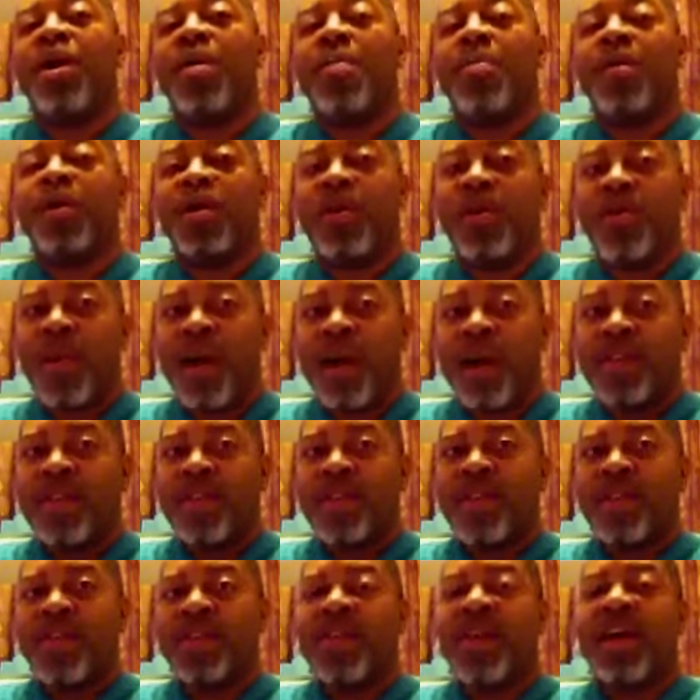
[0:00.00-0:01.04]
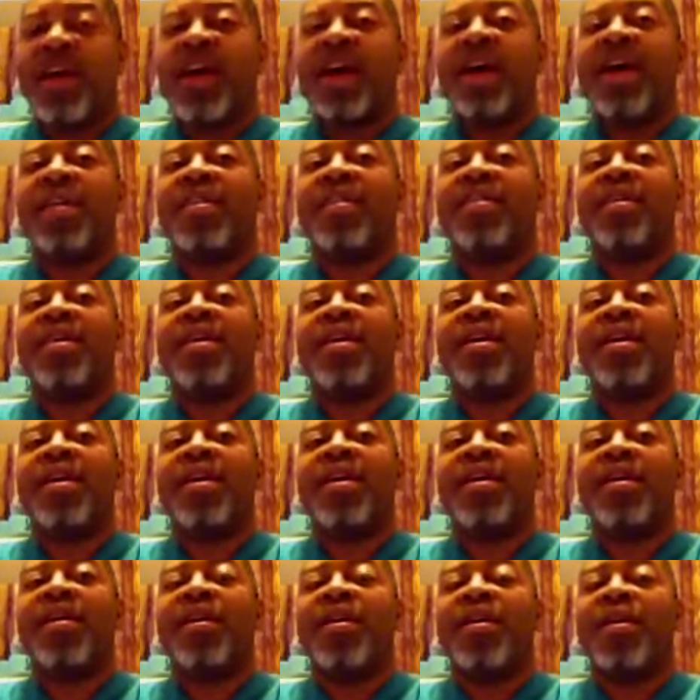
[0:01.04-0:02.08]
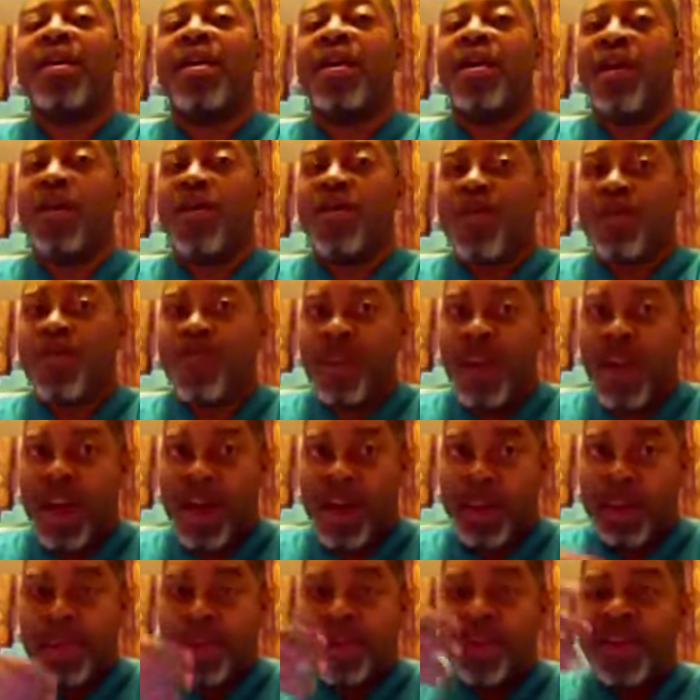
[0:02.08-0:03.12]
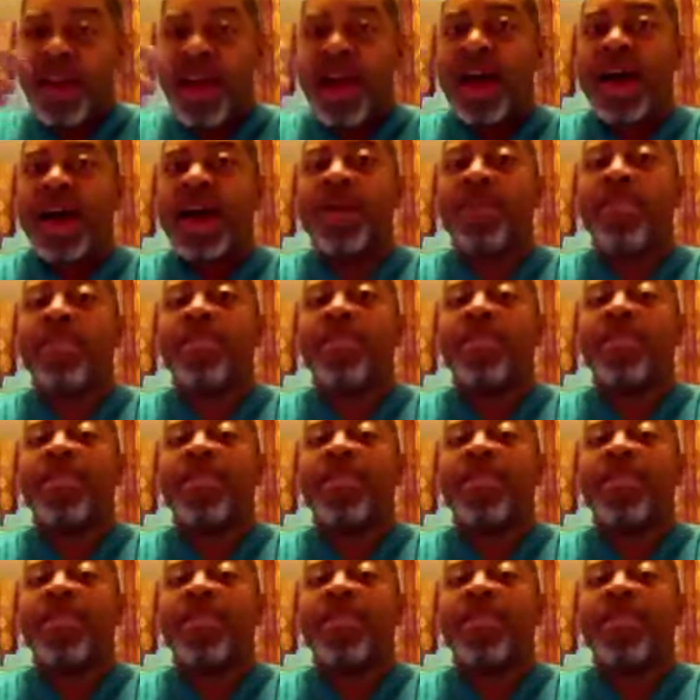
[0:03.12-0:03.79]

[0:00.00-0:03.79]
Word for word: progressed, and uh, you know, from time to time,